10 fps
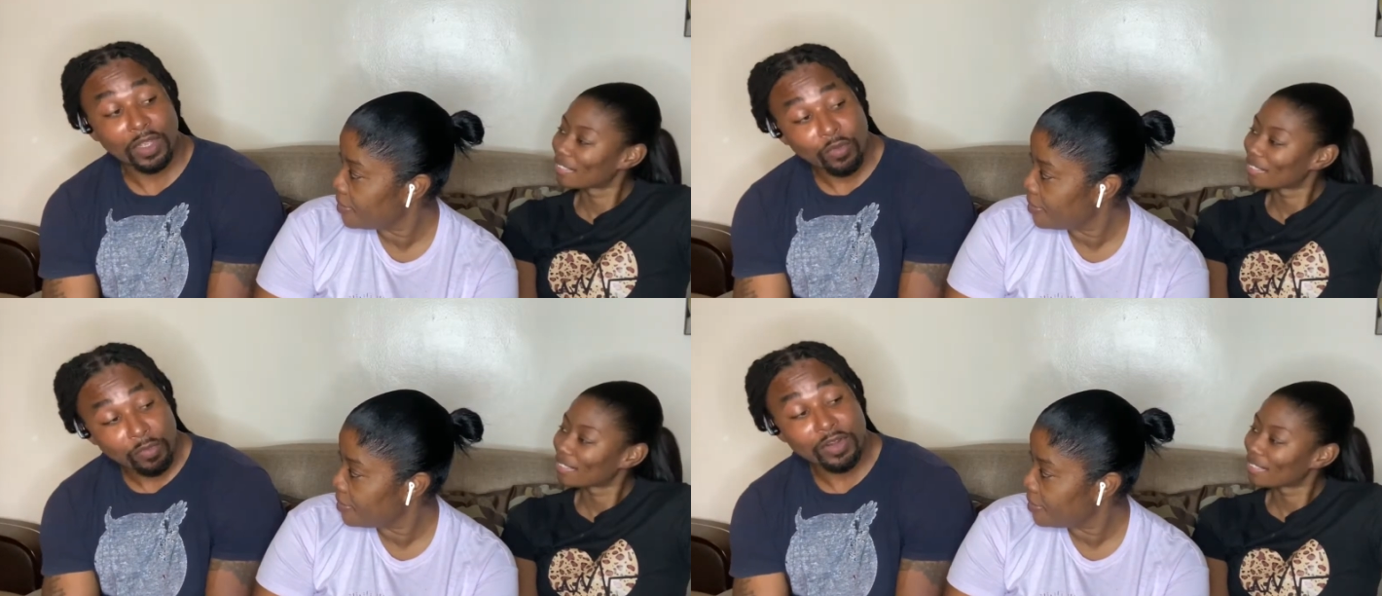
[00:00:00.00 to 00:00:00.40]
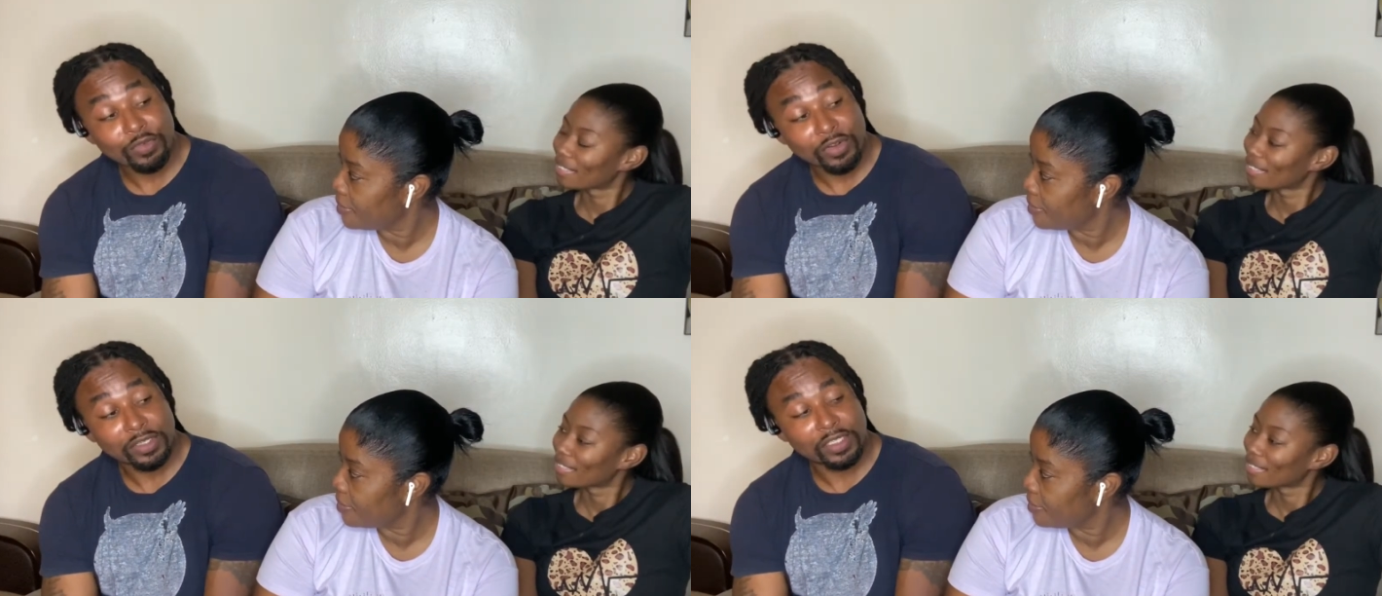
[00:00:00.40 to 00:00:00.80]
Speaker 1: a woman
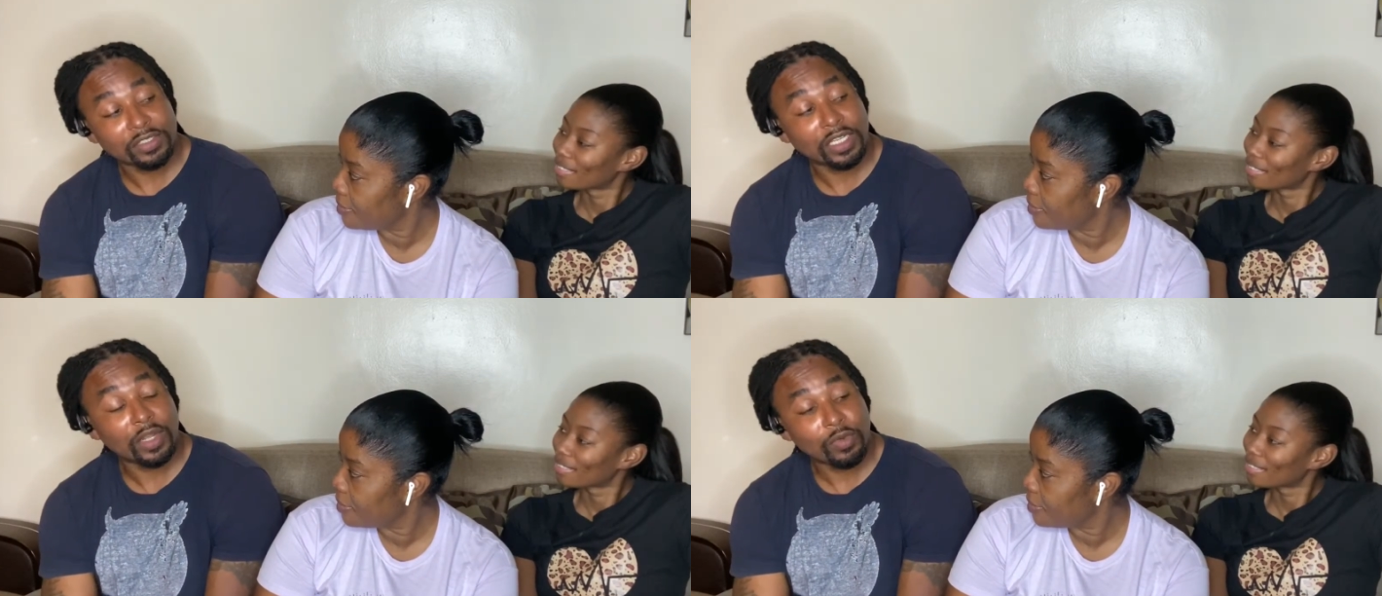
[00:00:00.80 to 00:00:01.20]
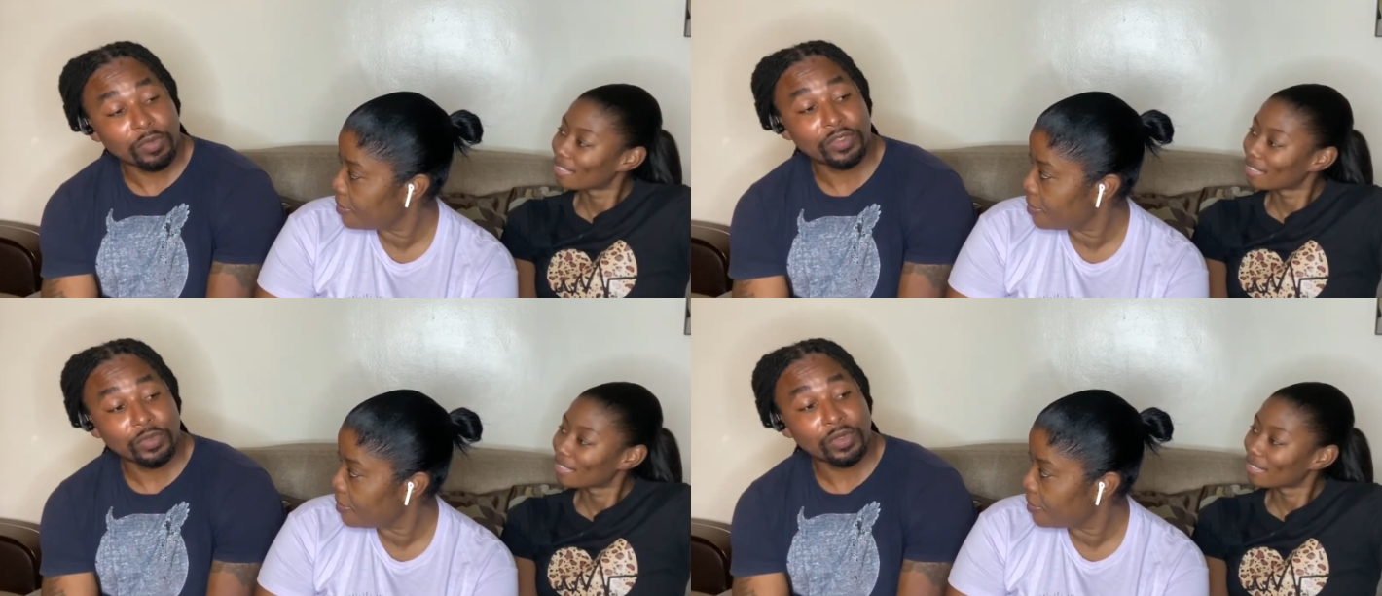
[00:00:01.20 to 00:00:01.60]
role is still a
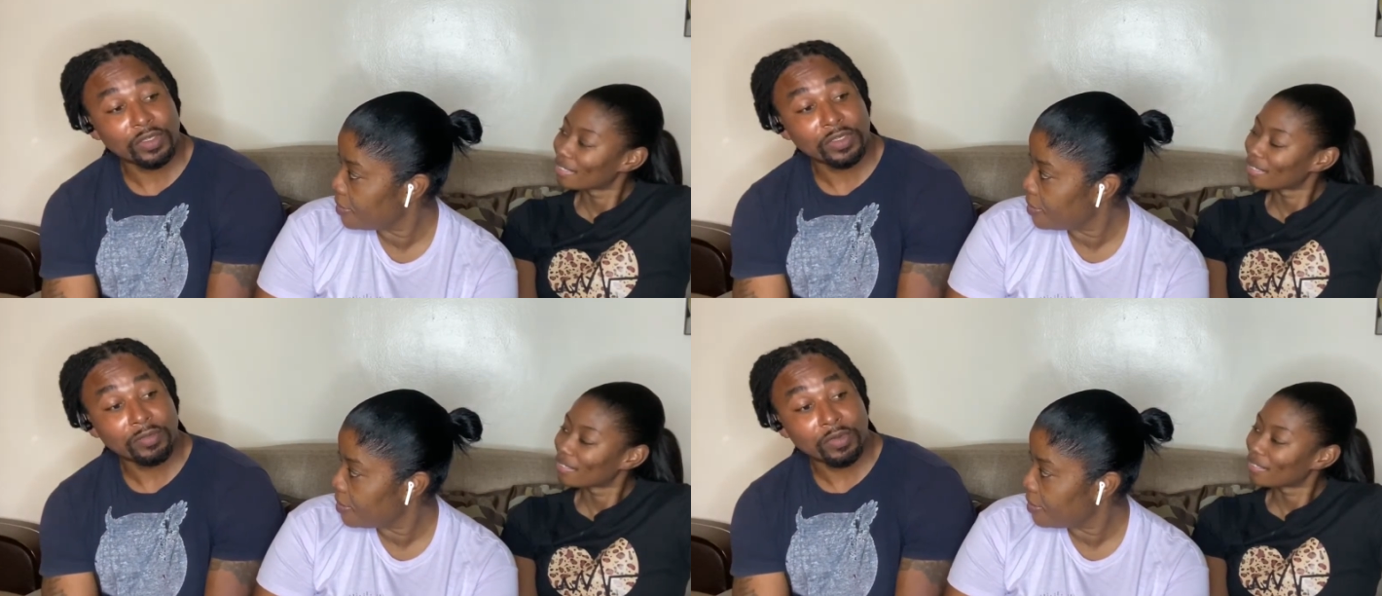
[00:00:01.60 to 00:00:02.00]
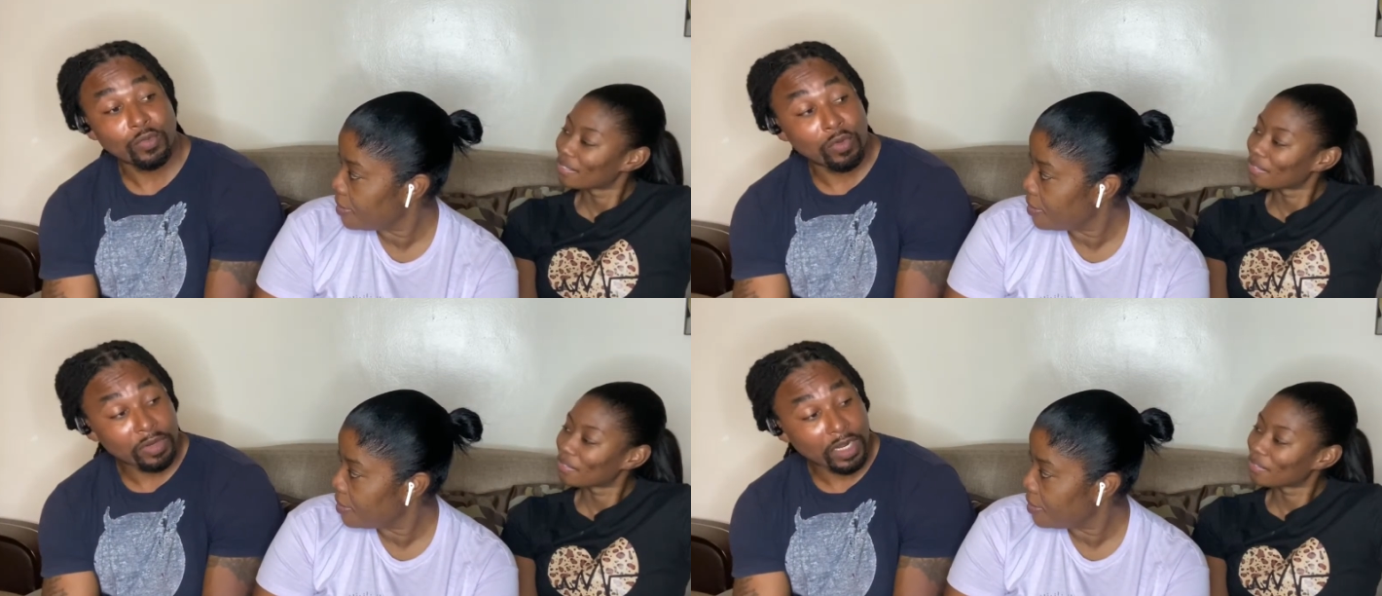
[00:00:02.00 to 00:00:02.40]
woman role.
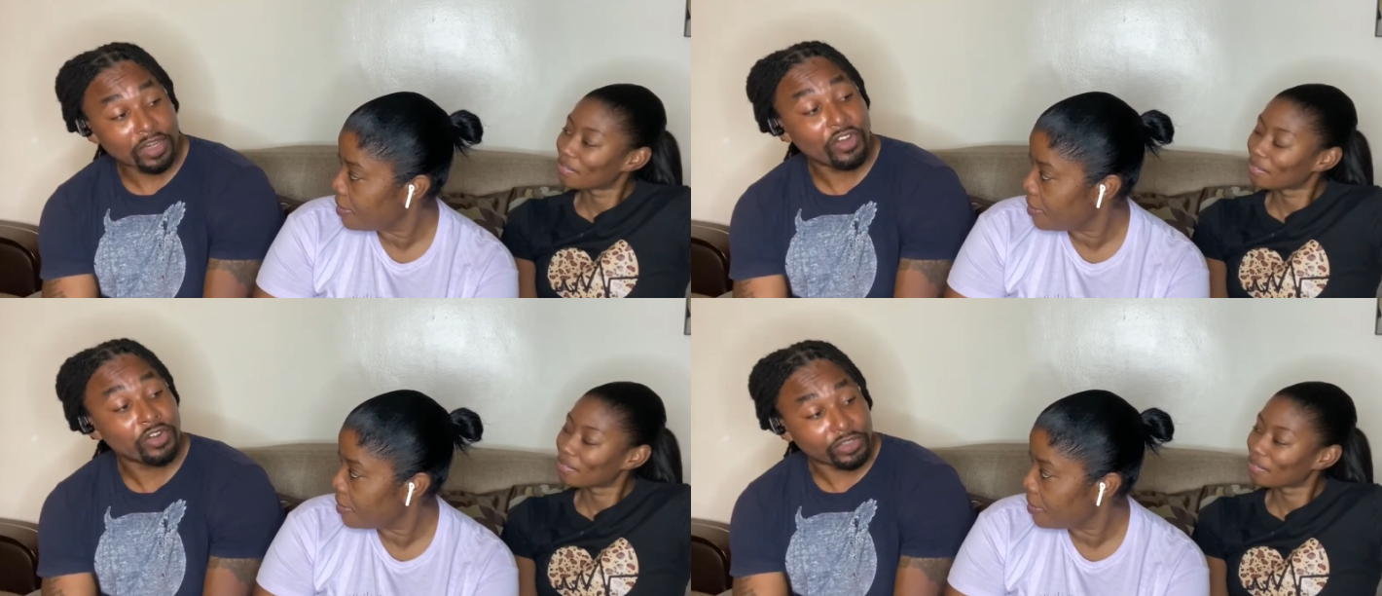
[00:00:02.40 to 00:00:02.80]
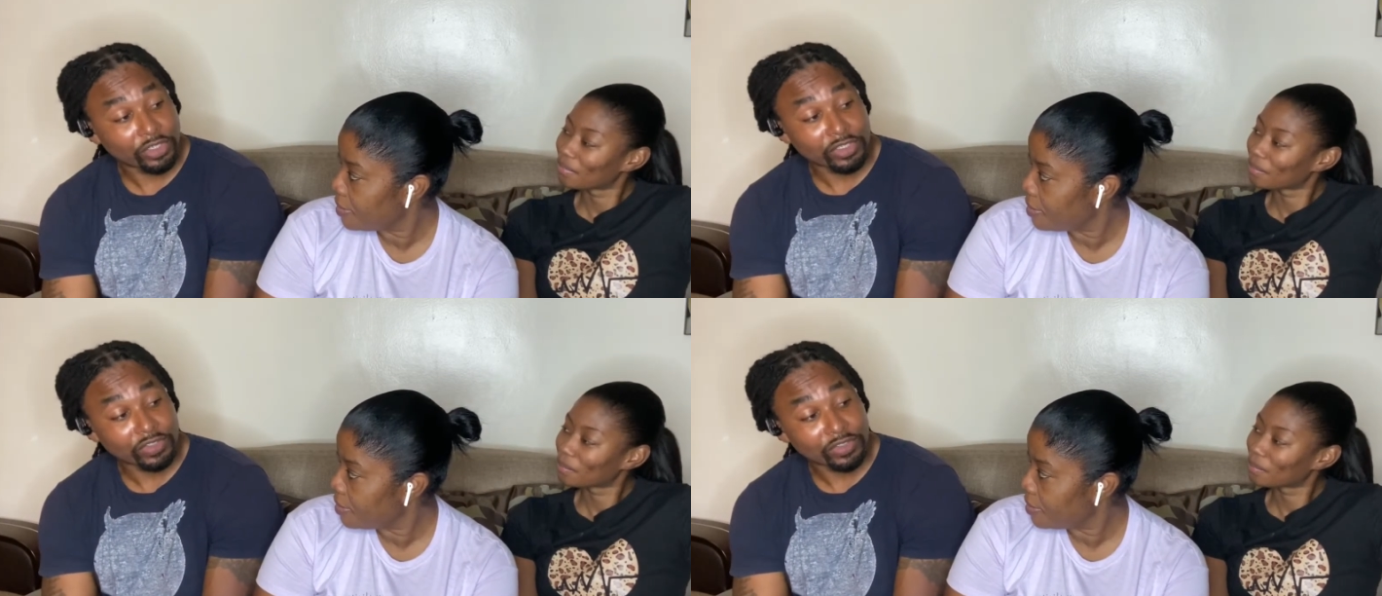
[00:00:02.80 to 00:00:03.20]
Women are
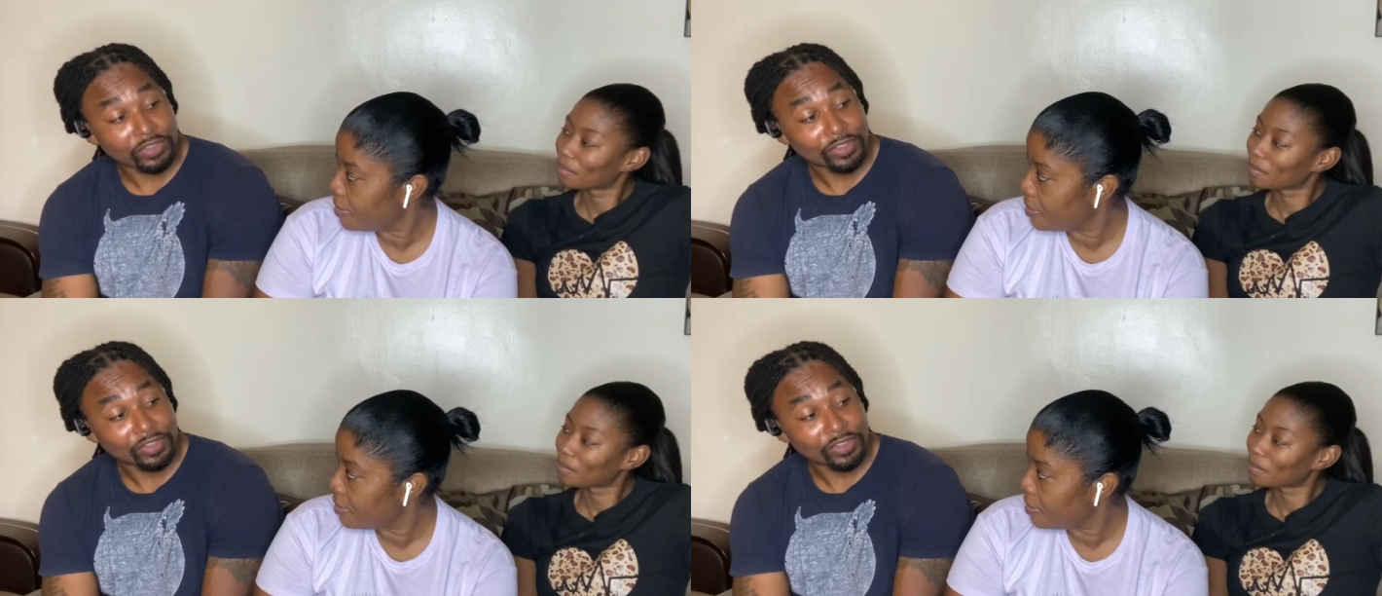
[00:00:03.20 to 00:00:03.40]
nurturers,